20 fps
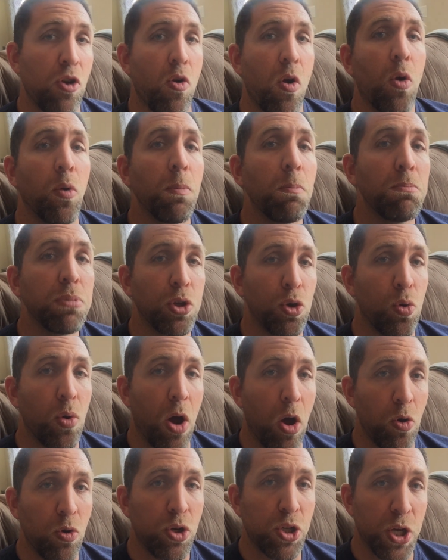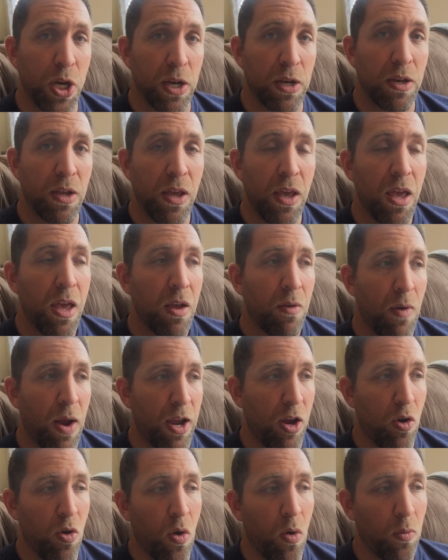your own blue ocean,
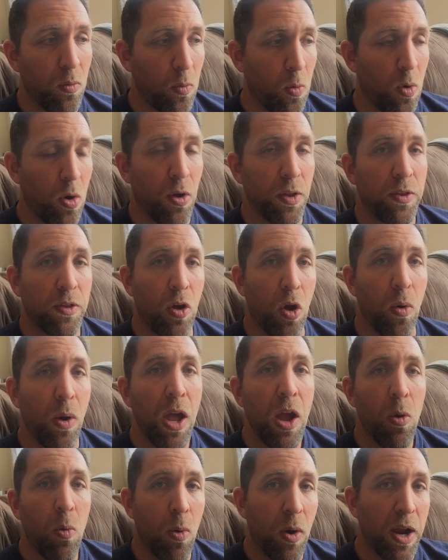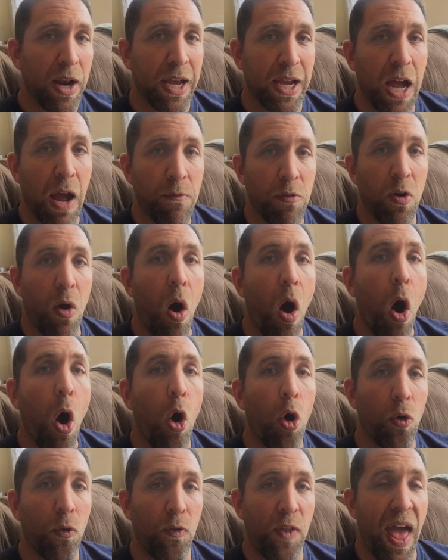right? Your own world. So we're going to cover
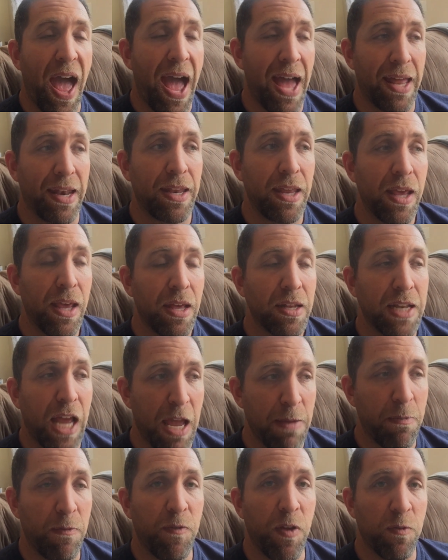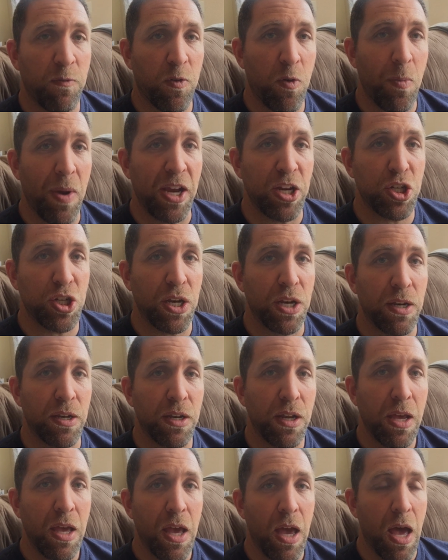all of that type of
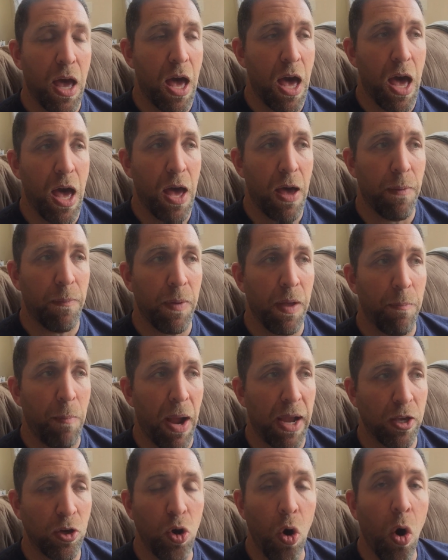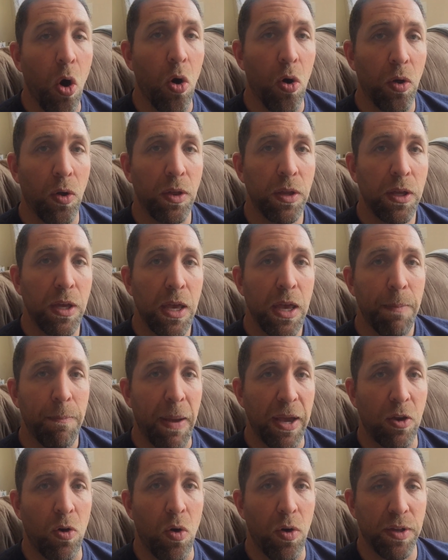information. And my goal
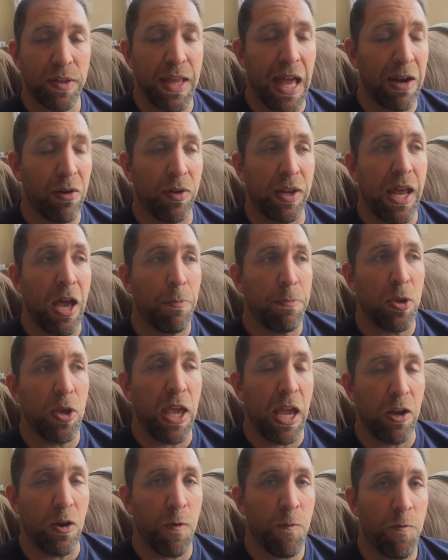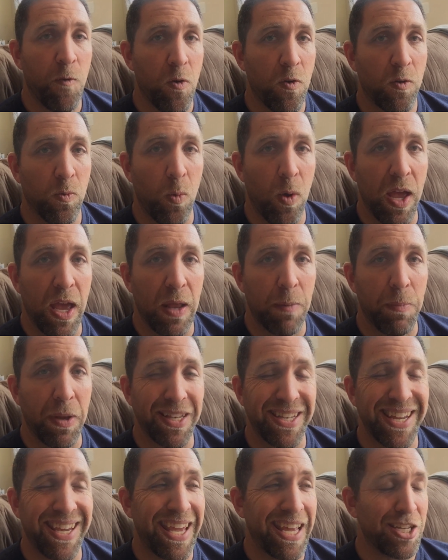is not only to help you get your first win,
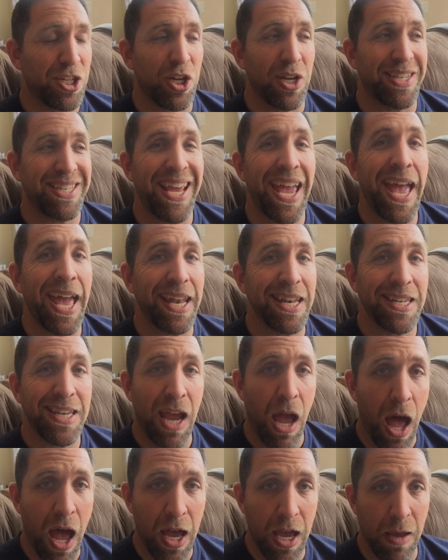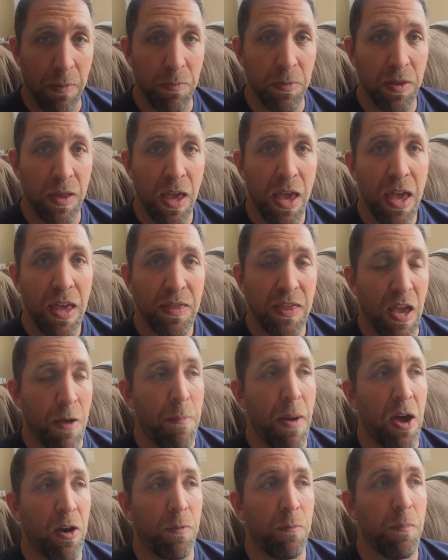but to get you 10 times the
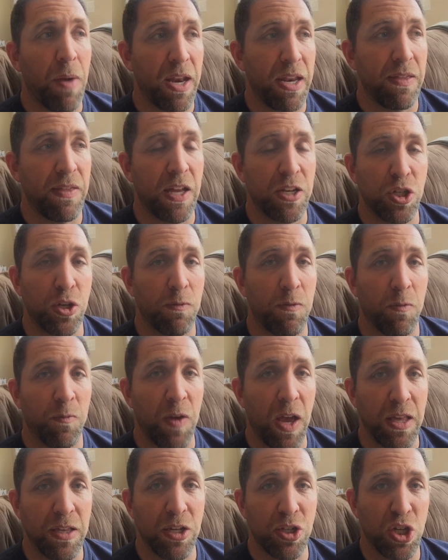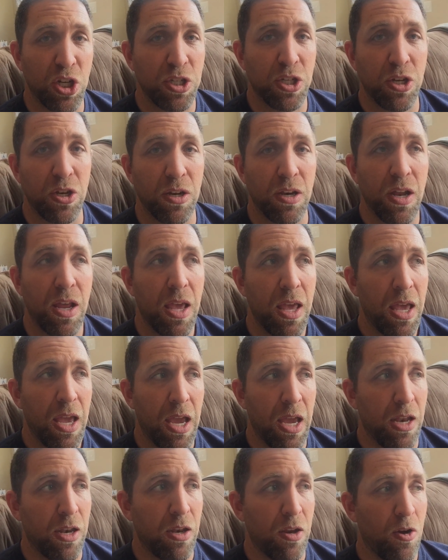amount of money that you've invested just
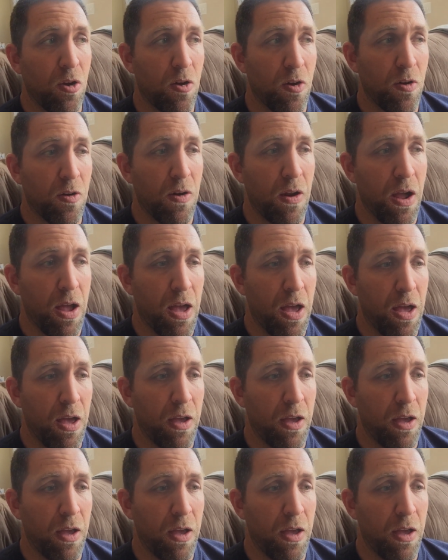in your